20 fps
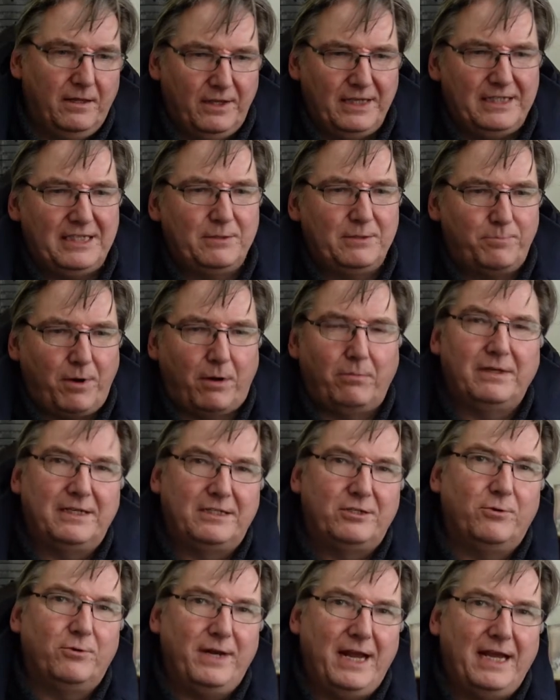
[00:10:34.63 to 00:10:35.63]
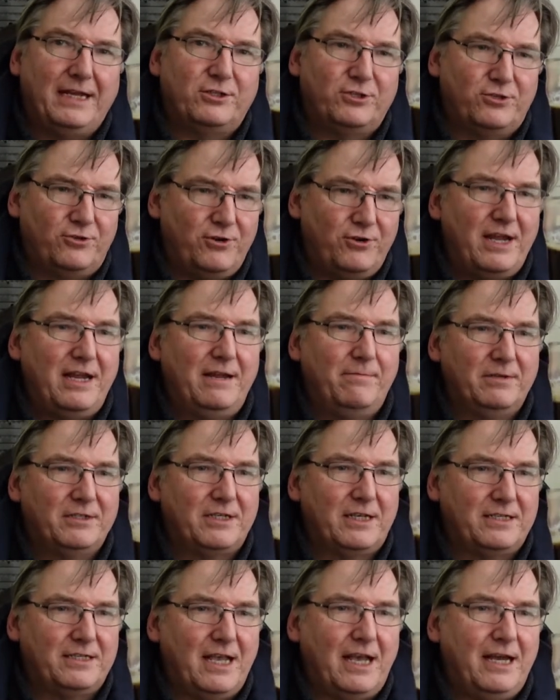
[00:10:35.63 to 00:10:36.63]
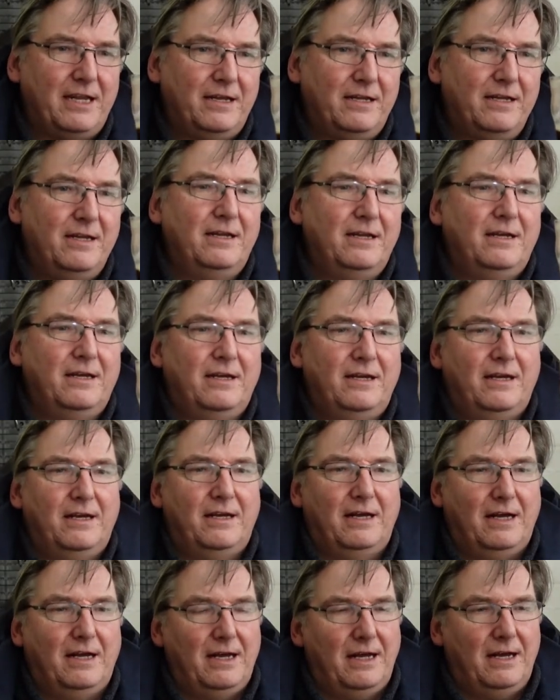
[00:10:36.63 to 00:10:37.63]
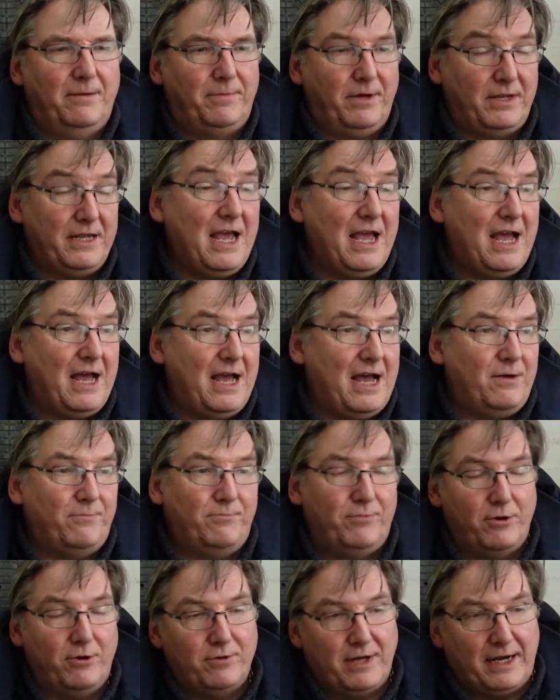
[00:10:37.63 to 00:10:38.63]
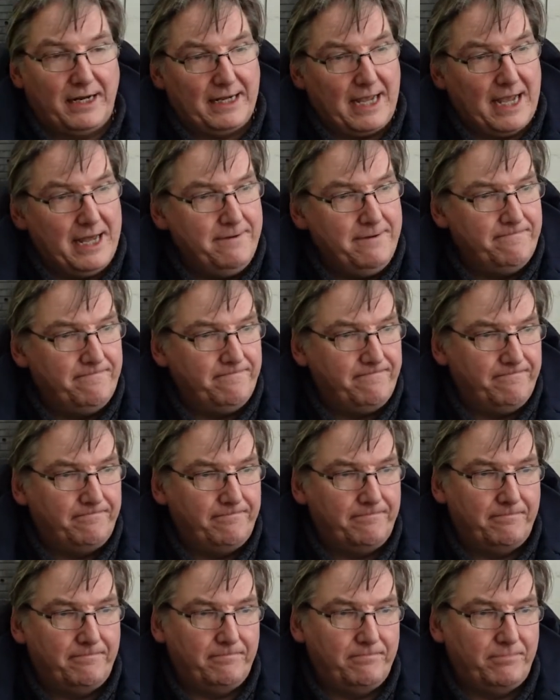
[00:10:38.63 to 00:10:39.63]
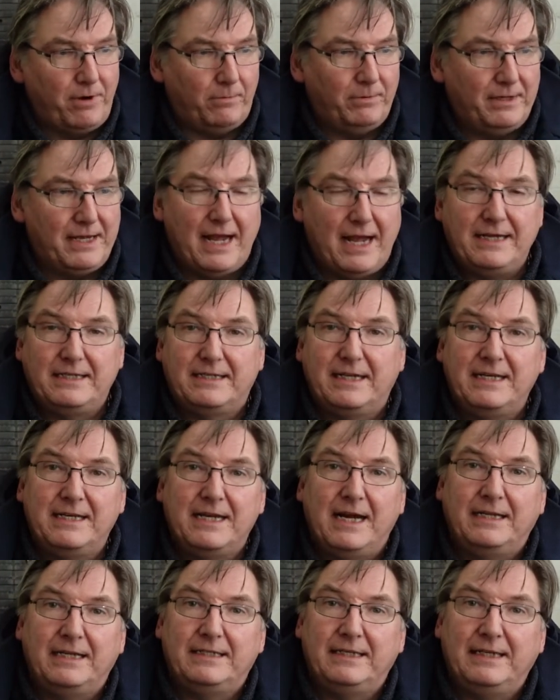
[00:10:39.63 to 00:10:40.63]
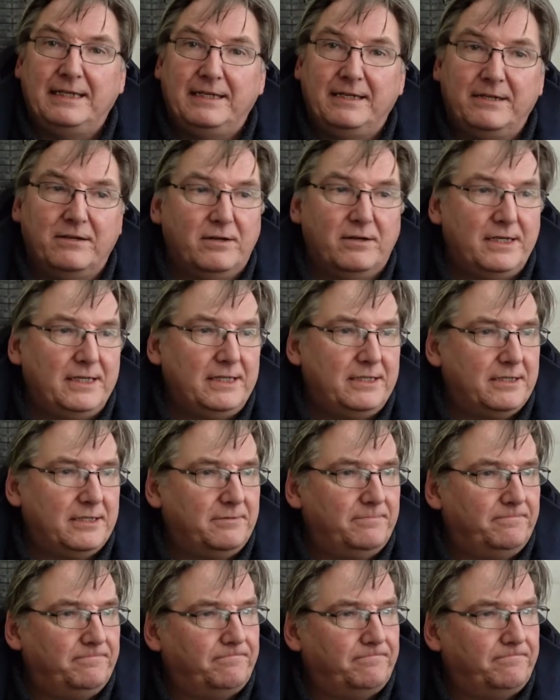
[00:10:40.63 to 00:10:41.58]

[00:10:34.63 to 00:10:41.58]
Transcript: This is probably to an extreme, as I said. But yeah, I'd brew that again. Probably 18, 19 degrees.